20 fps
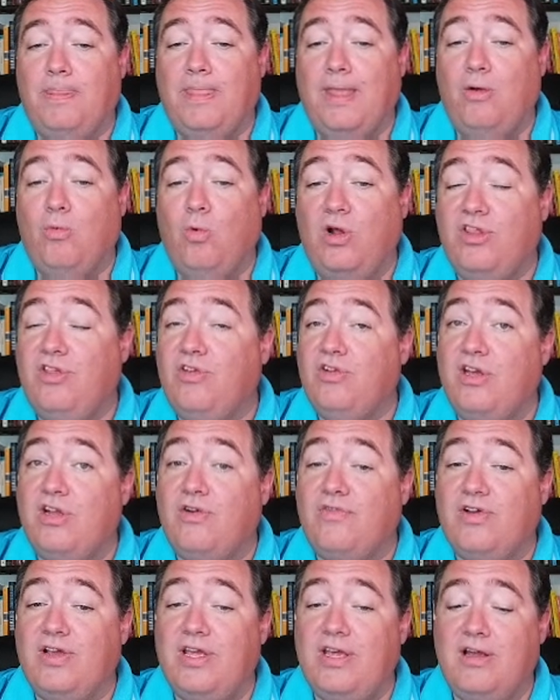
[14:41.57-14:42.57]
And once you get
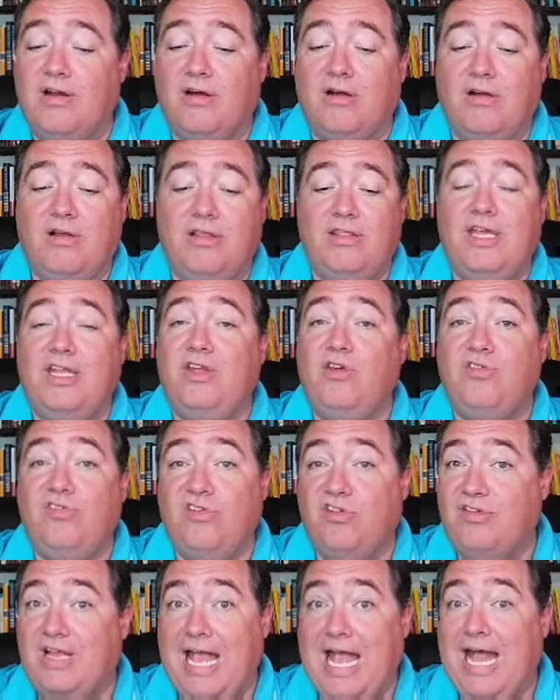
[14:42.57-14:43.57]
over here, then you just